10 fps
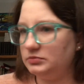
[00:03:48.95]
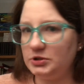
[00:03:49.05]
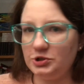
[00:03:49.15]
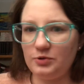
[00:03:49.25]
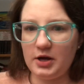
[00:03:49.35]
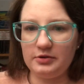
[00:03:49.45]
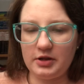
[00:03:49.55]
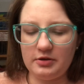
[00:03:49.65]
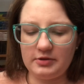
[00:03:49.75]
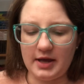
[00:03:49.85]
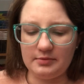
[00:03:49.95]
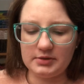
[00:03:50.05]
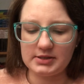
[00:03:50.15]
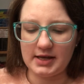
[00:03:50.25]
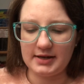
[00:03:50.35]
Duo, though, that
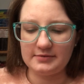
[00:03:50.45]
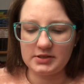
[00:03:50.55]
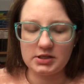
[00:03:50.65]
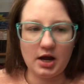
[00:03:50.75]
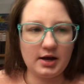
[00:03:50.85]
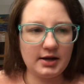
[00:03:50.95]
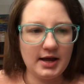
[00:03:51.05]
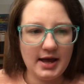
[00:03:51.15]
one's out of stock.